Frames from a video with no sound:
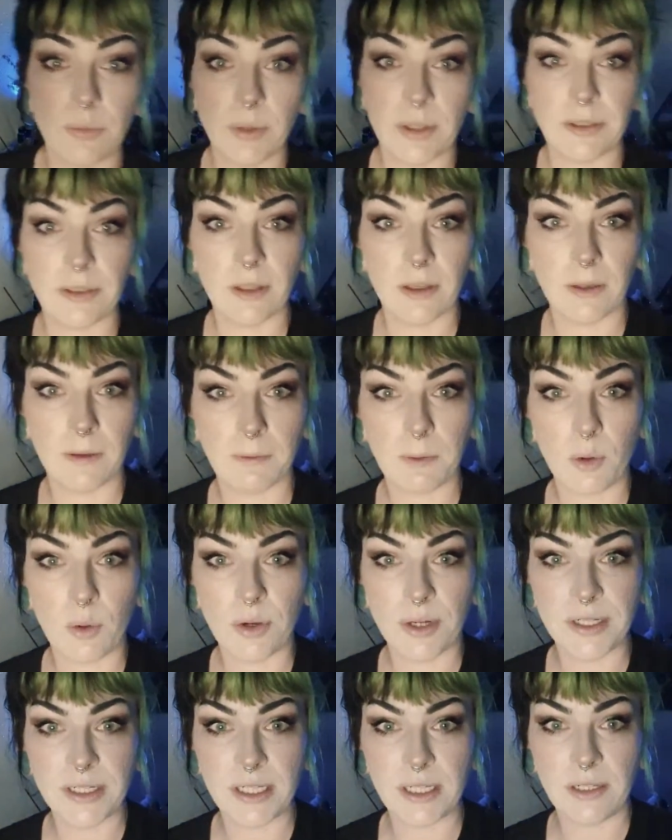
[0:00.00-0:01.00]
with the
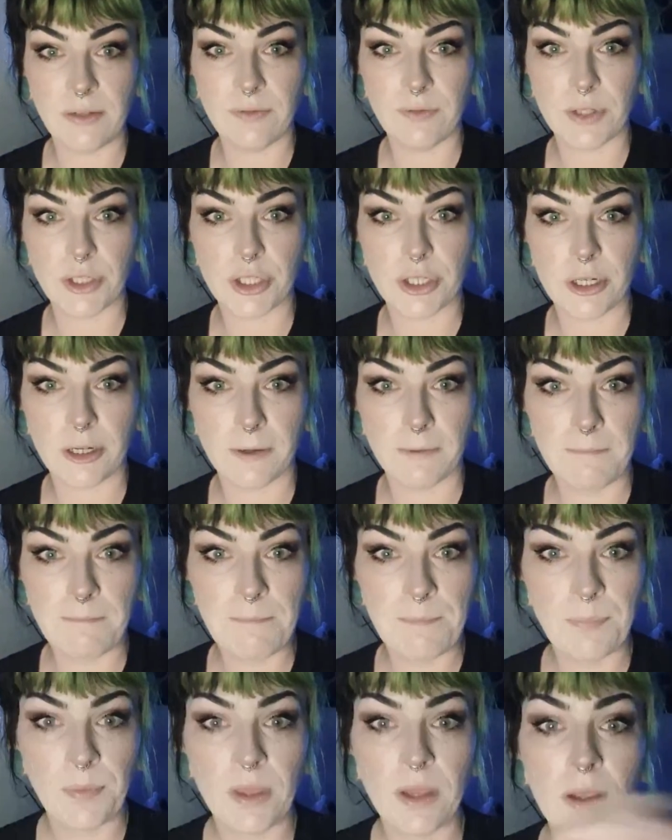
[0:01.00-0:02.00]
quarantine for sure.
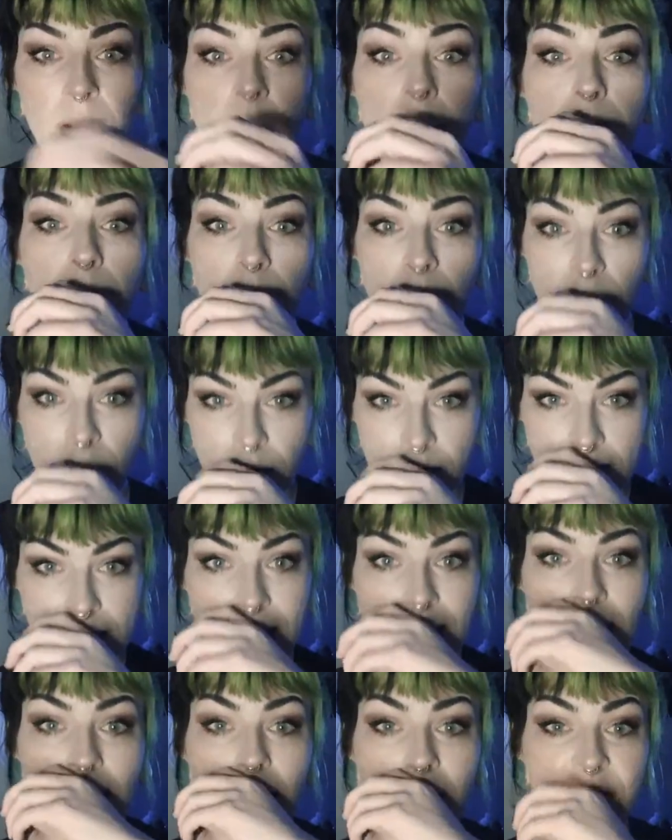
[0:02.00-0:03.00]
Been
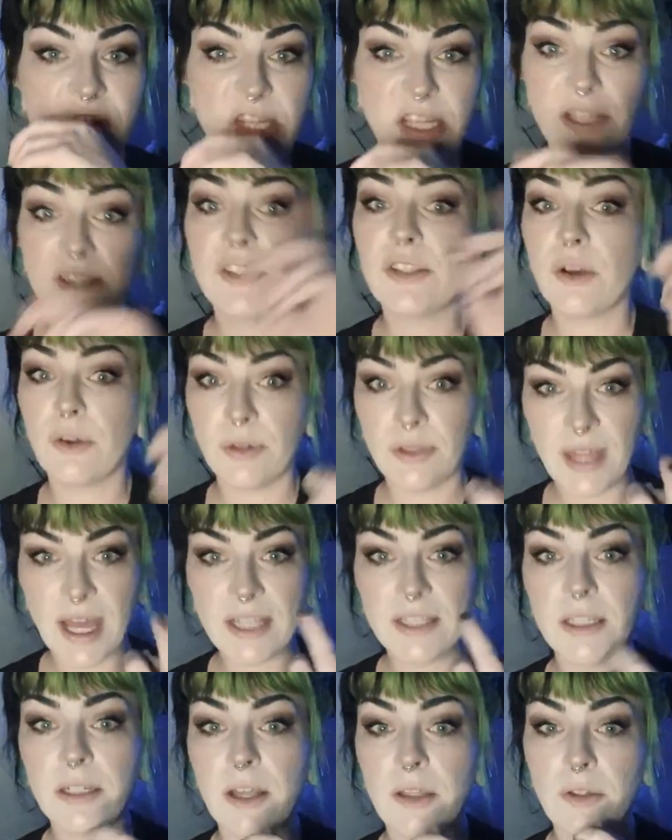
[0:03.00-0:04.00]
using EFT,
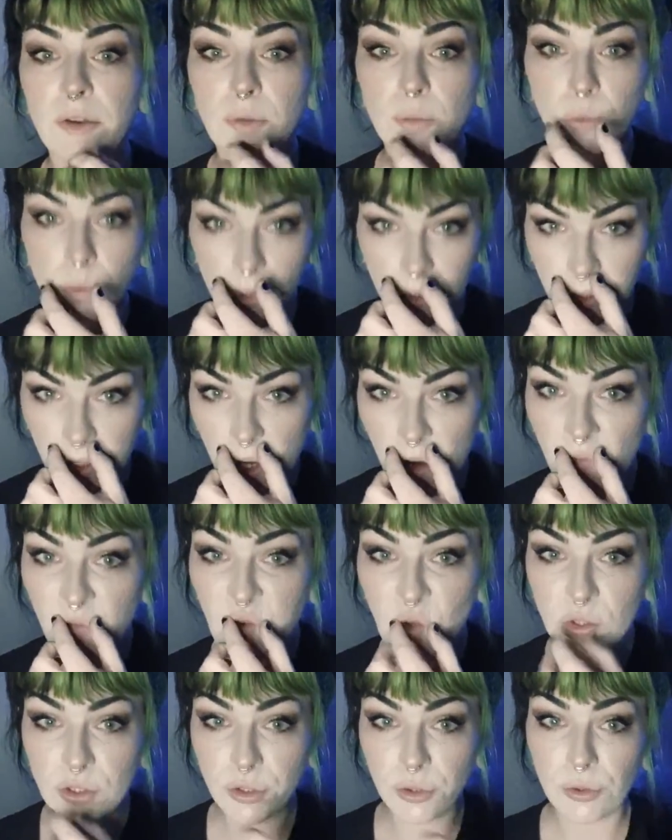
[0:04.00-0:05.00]
so that's another really
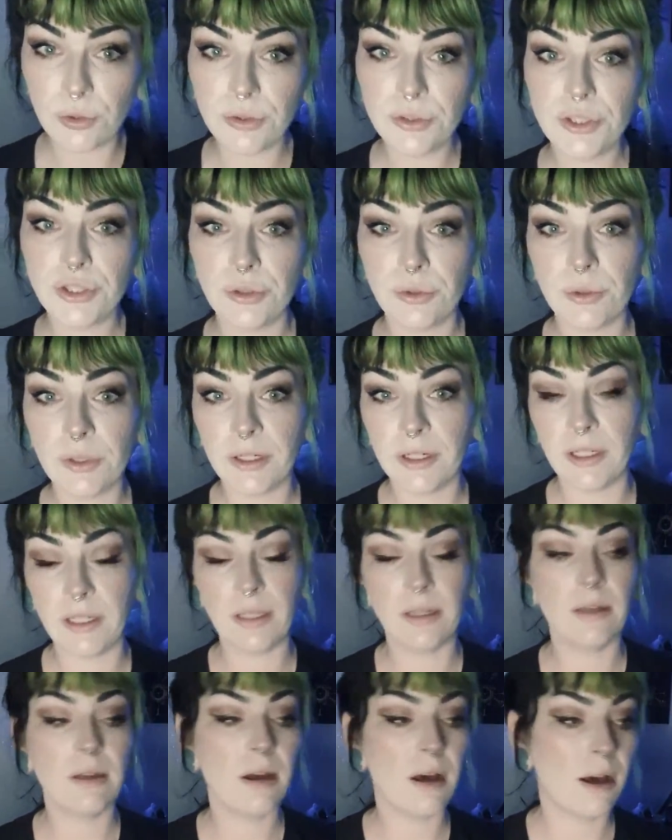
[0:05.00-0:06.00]
helpful tool
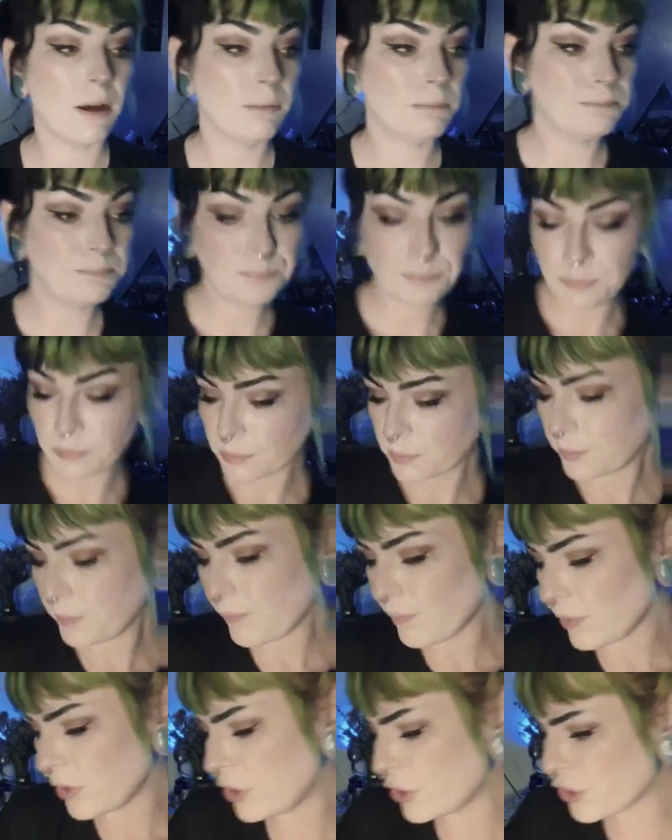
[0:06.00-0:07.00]
during
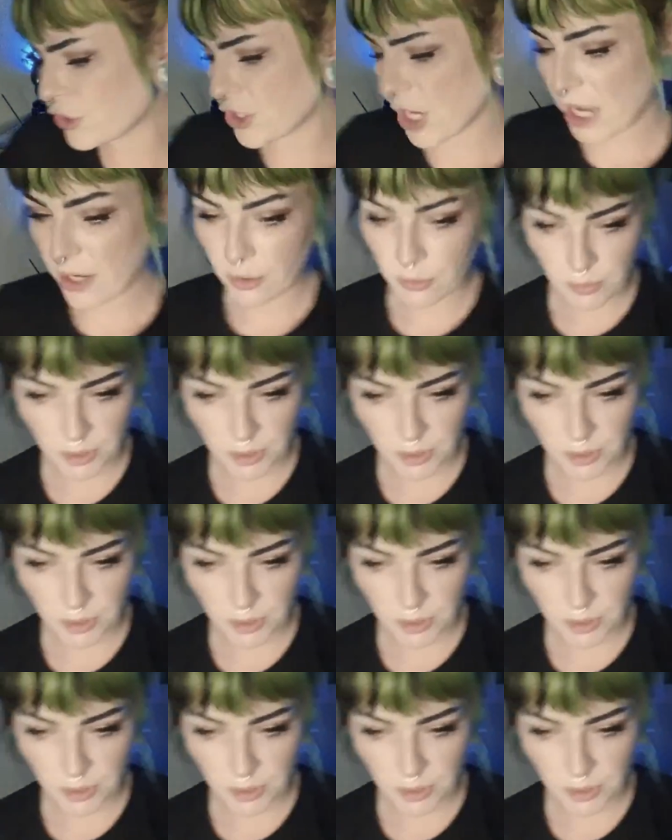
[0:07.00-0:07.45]
your shadow